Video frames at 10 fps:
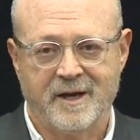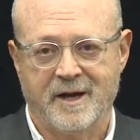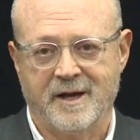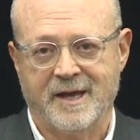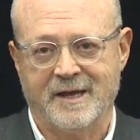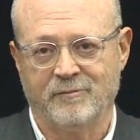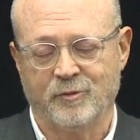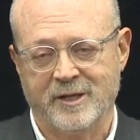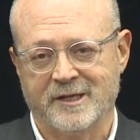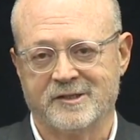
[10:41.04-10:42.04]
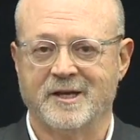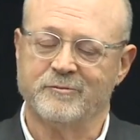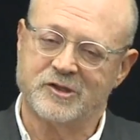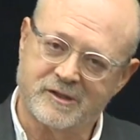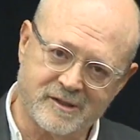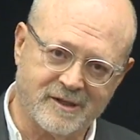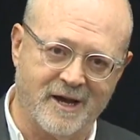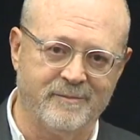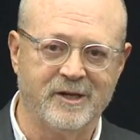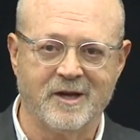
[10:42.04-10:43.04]
Uh, and Bloomingdale's then was
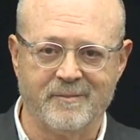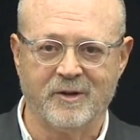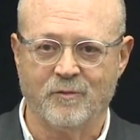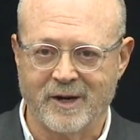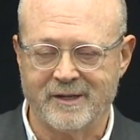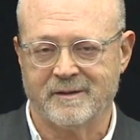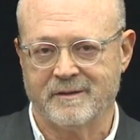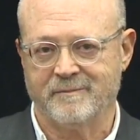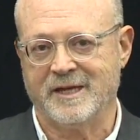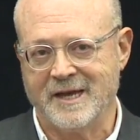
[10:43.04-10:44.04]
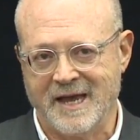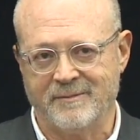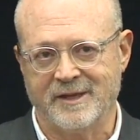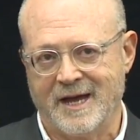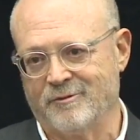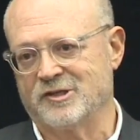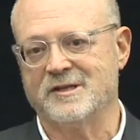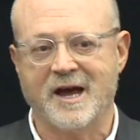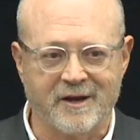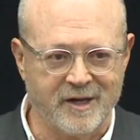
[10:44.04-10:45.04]
kind of becoming what it became, and now it's
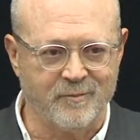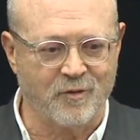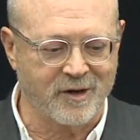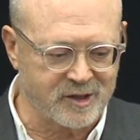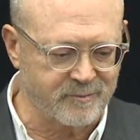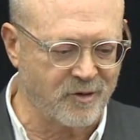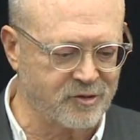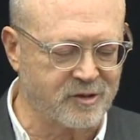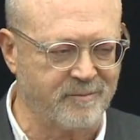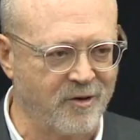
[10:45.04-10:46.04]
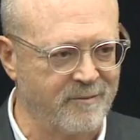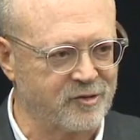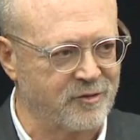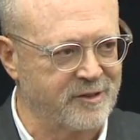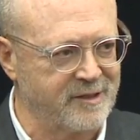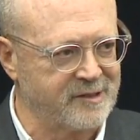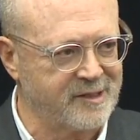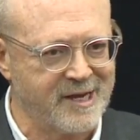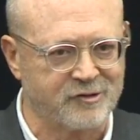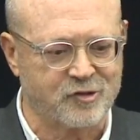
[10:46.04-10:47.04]
not anymore because most department stores are
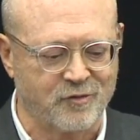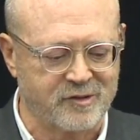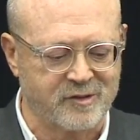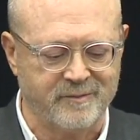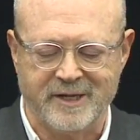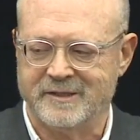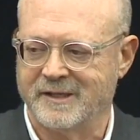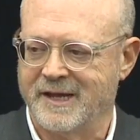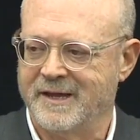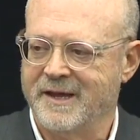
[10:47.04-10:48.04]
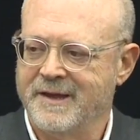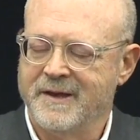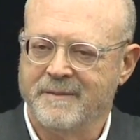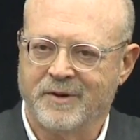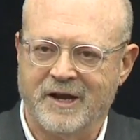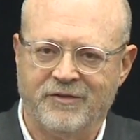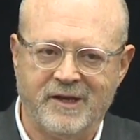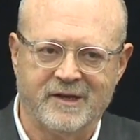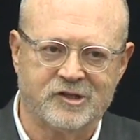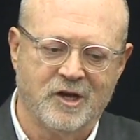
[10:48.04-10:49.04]
discount stores to me today. But I
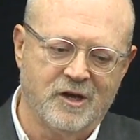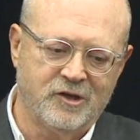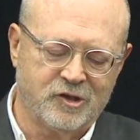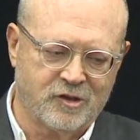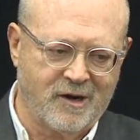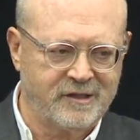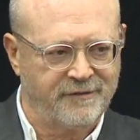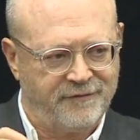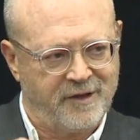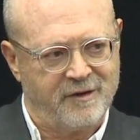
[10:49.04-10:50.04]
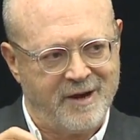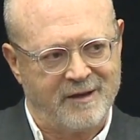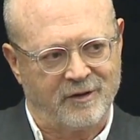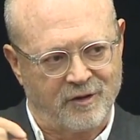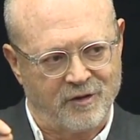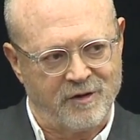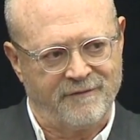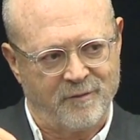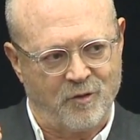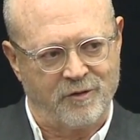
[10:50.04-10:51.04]
think it's you start to figure out and learn
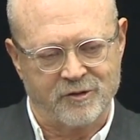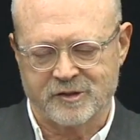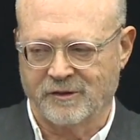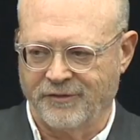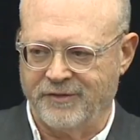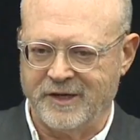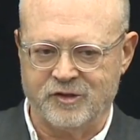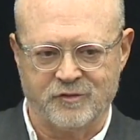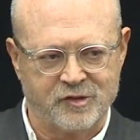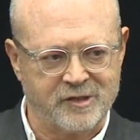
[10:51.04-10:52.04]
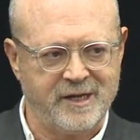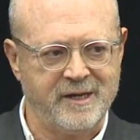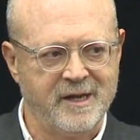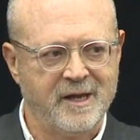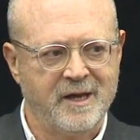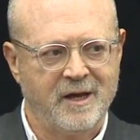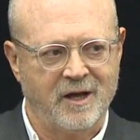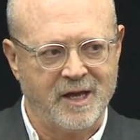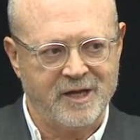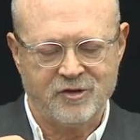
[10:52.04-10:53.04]
from all those little things you see
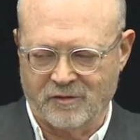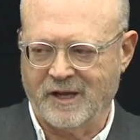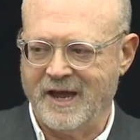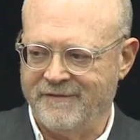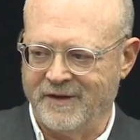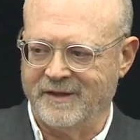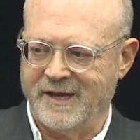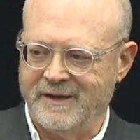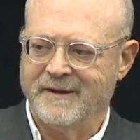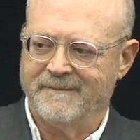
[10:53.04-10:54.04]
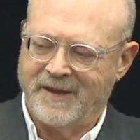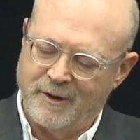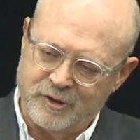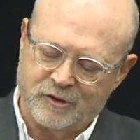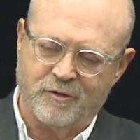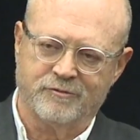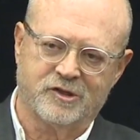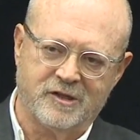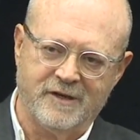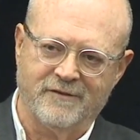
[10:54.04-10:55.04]
uh, in your life. And then I always quote
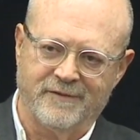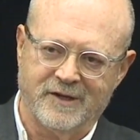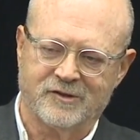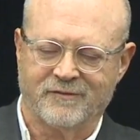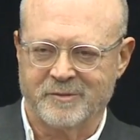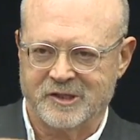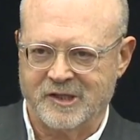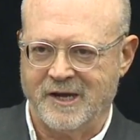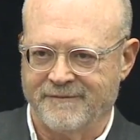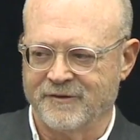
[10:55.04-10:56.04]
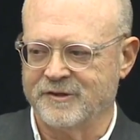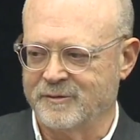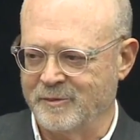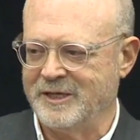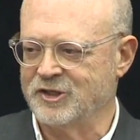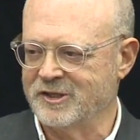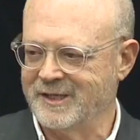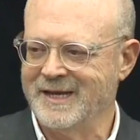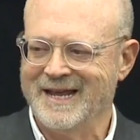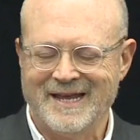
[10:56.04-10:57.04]
Steve on this from his Stanford speech, and
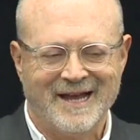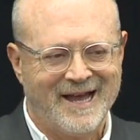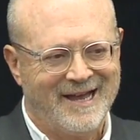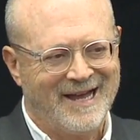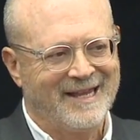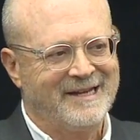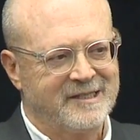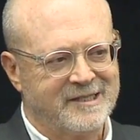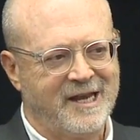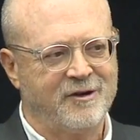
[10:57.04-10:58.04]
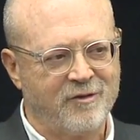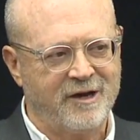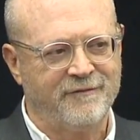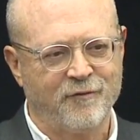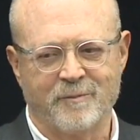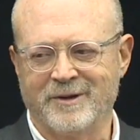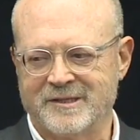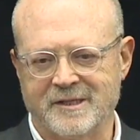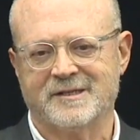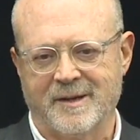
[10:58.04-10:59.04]
see, I, I like to take credit for it,
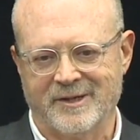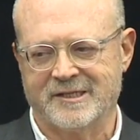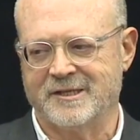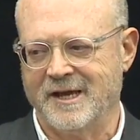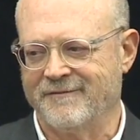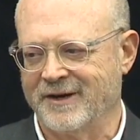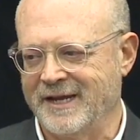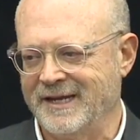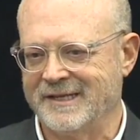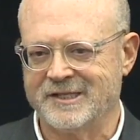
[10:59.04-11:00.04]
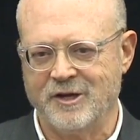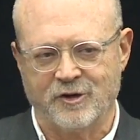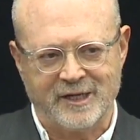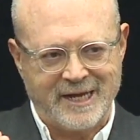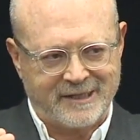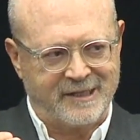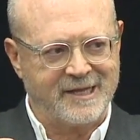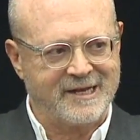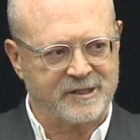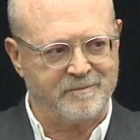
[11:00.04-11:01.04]
but since I'm at Stanford, I can't say you connect the
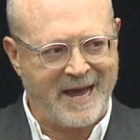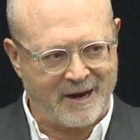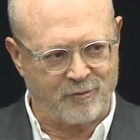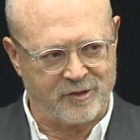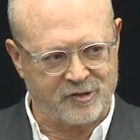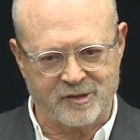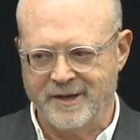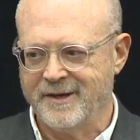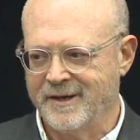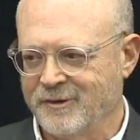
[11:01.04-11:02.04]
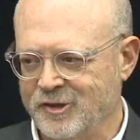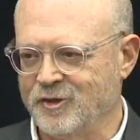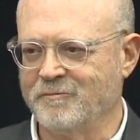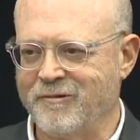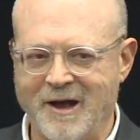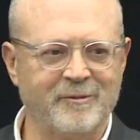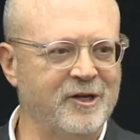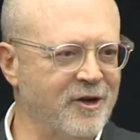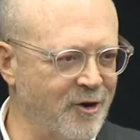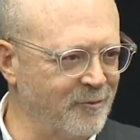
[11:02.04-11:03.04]
dots backwards because you probably
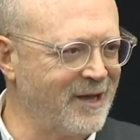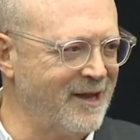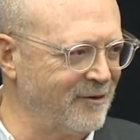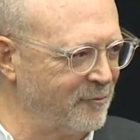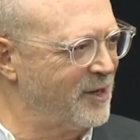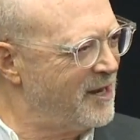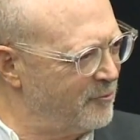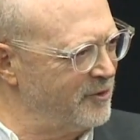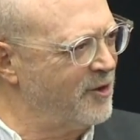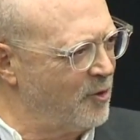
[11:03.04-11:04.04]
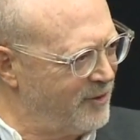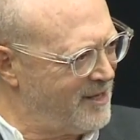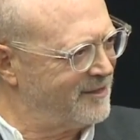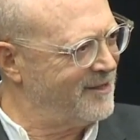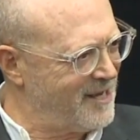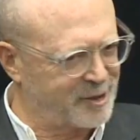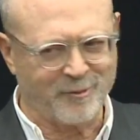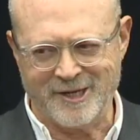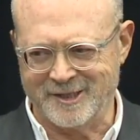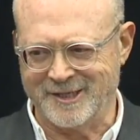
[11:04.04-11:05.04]
know. I don't know, would anyone know that that's
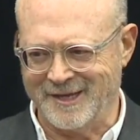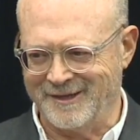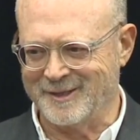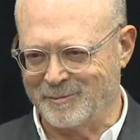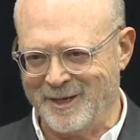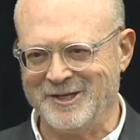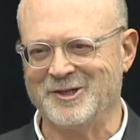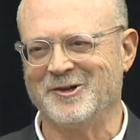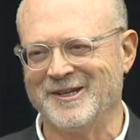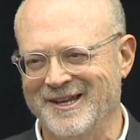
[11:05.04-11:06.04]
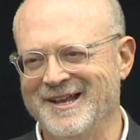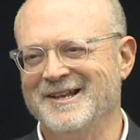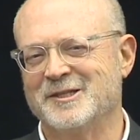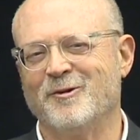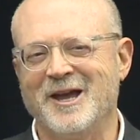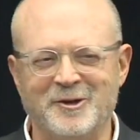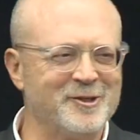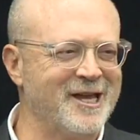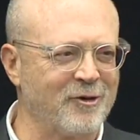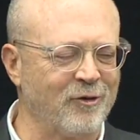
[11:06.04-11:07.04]
what he said in the speech? You can. So I
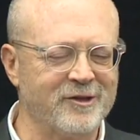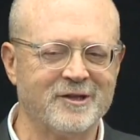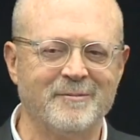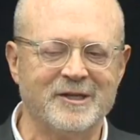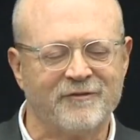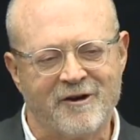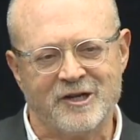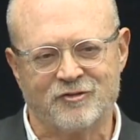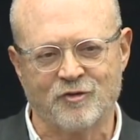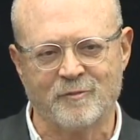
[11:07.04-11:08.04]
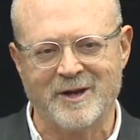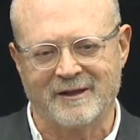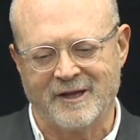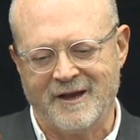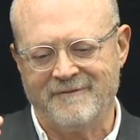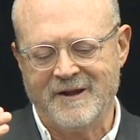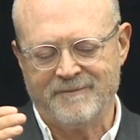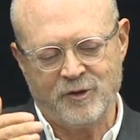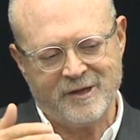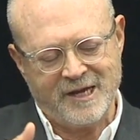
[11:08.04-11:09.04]
use that all the time, and it's very true about life.
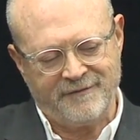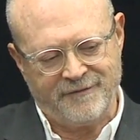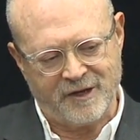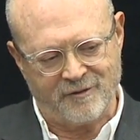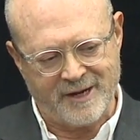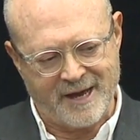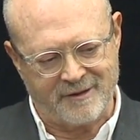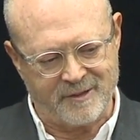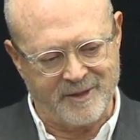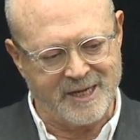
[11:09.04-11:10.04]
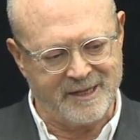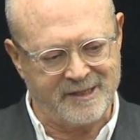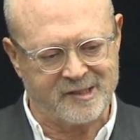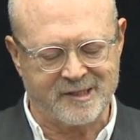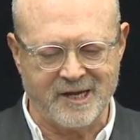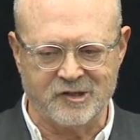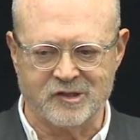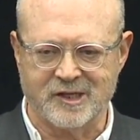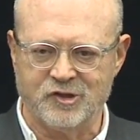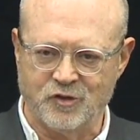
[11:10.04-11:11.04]
You can't figure it out at the beginning
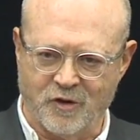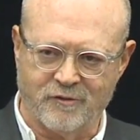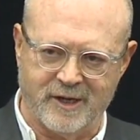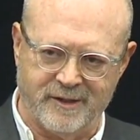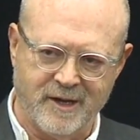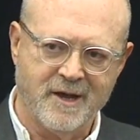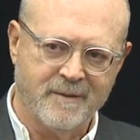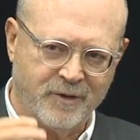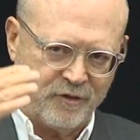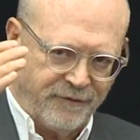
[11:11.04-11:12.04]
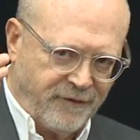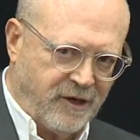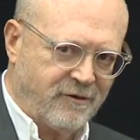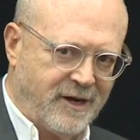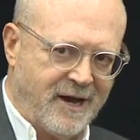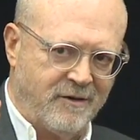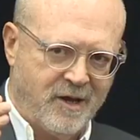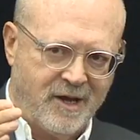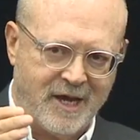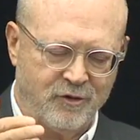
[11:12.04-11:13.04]
stages as you're in, but you figure it out
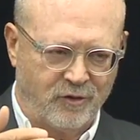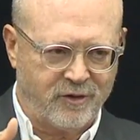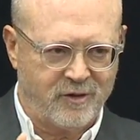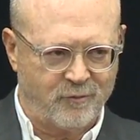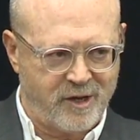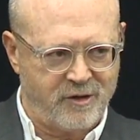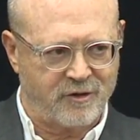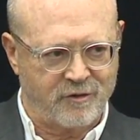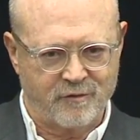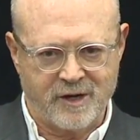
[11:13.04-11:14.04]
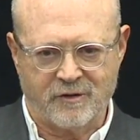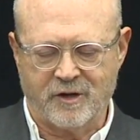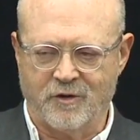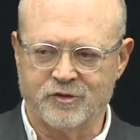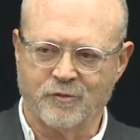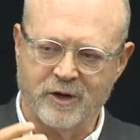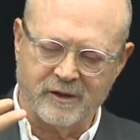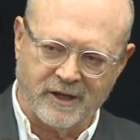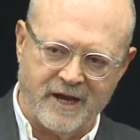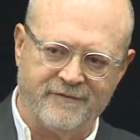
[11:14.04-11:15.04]
and you look at where your career goes or where
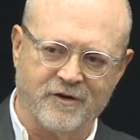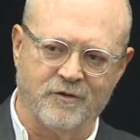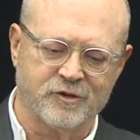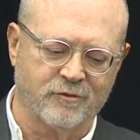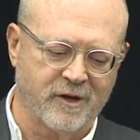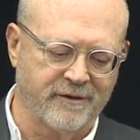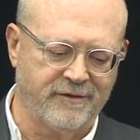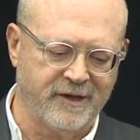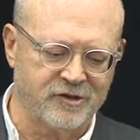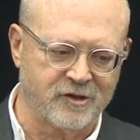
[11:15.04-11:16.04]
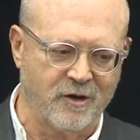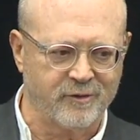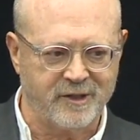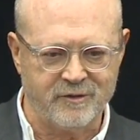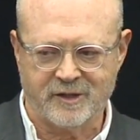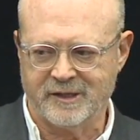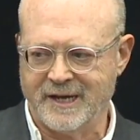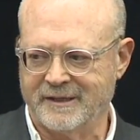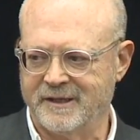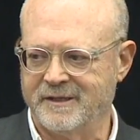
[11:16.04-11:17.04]
your life goes or where other things go, and then you
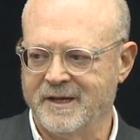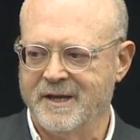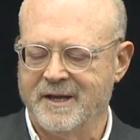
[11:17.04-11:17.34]
connect it.